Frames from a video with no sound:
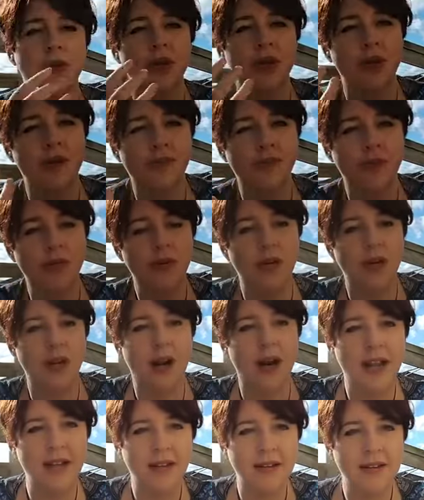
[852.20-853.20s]
beautiful
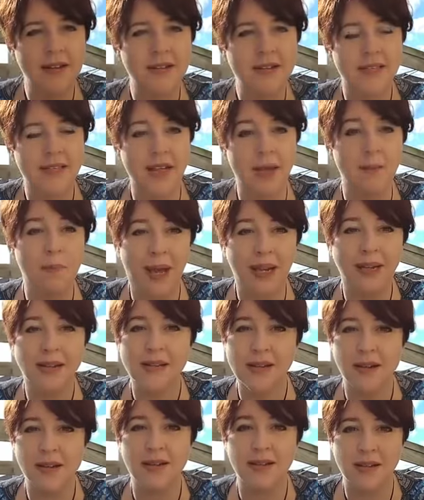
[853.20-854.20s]
lightness,
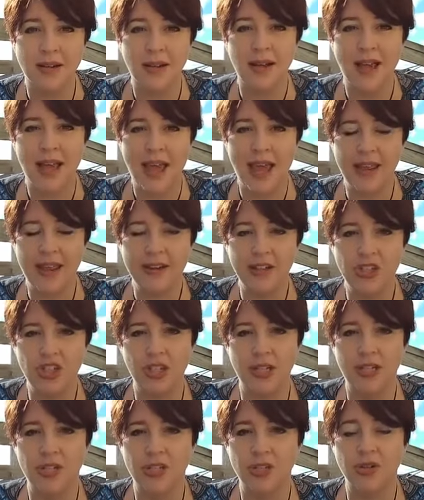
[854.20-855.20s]
abundant
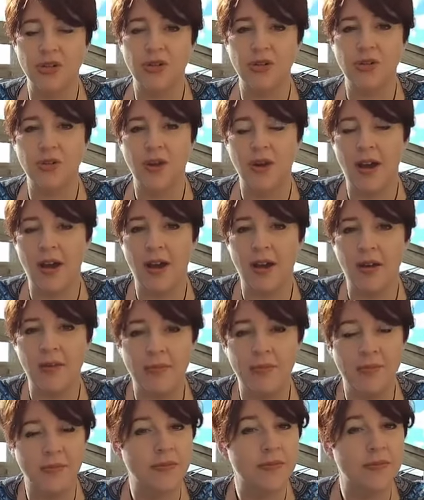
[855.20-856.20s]
energy to
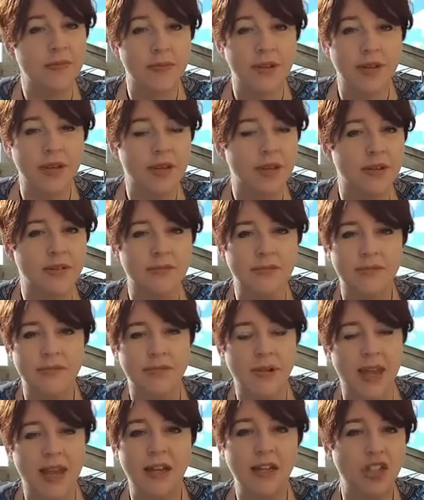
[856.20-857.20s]
the
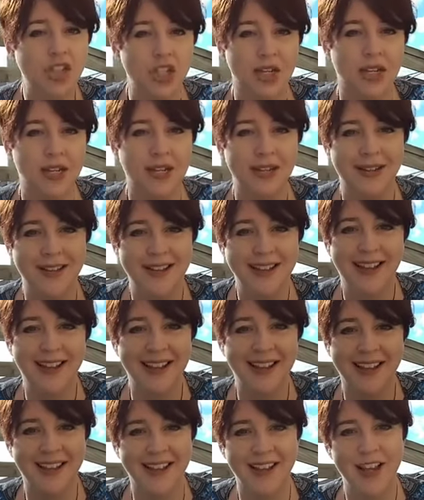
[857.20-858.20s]
energy
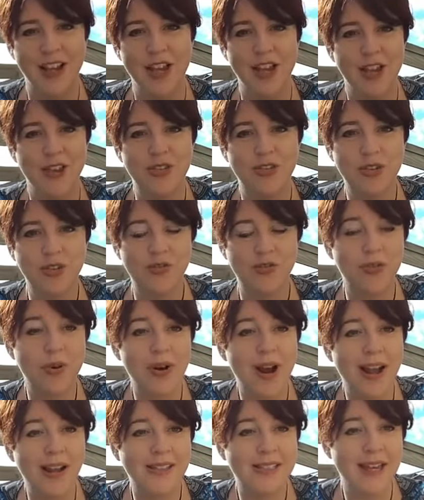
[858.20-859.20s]

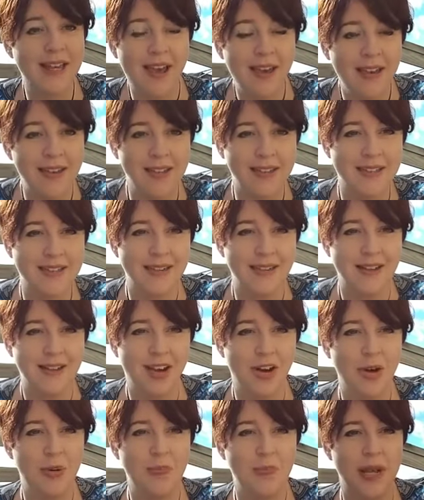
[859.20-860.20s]
for our days
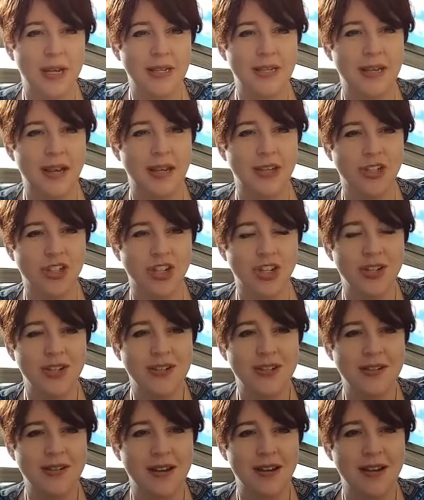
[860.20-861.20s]
on Monday and
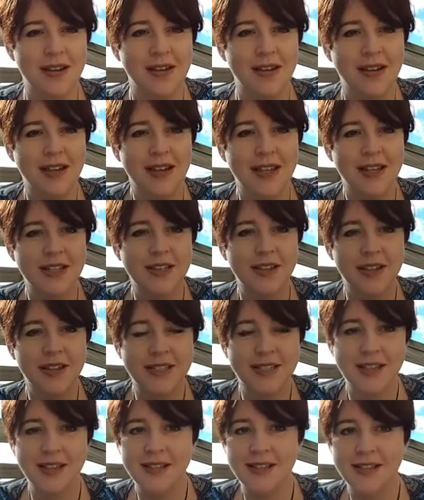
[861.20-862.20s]
Tuesday. So
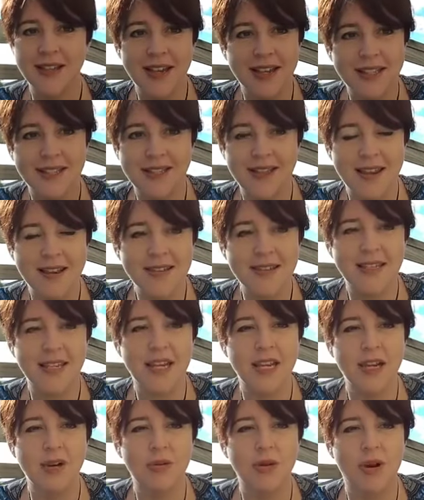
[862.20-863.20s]
this is a sense
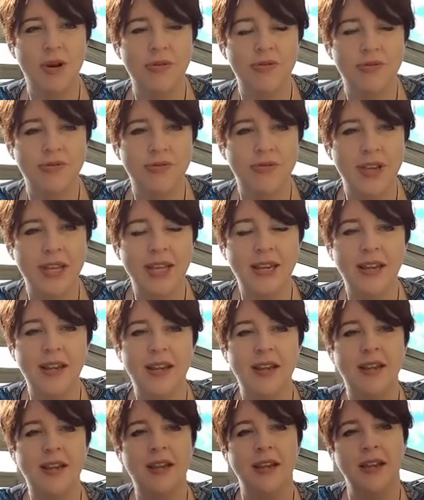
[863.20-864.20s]
here of
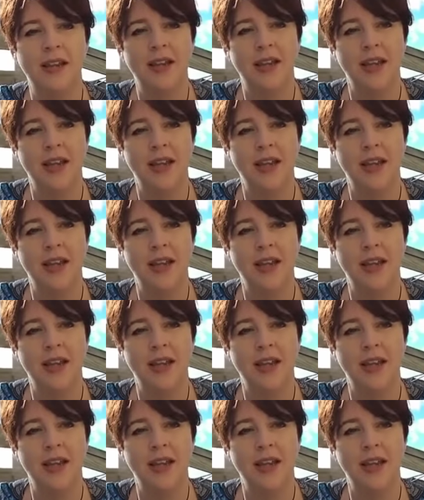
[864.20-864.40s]
feeling